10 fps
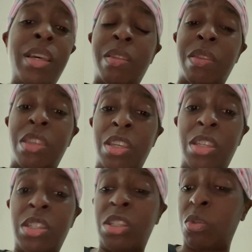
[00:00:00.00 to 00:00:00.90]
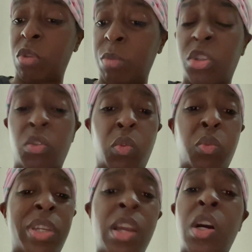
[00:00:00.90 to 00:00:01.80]
This scripture will
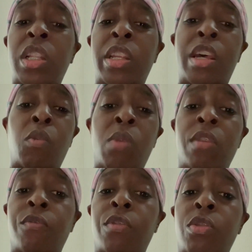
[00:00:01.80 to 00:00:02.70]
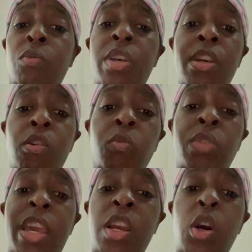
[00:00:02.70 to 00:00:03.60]
take all of that away for you. It'll
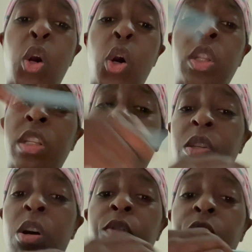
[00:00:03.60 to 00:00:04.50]
take all of this off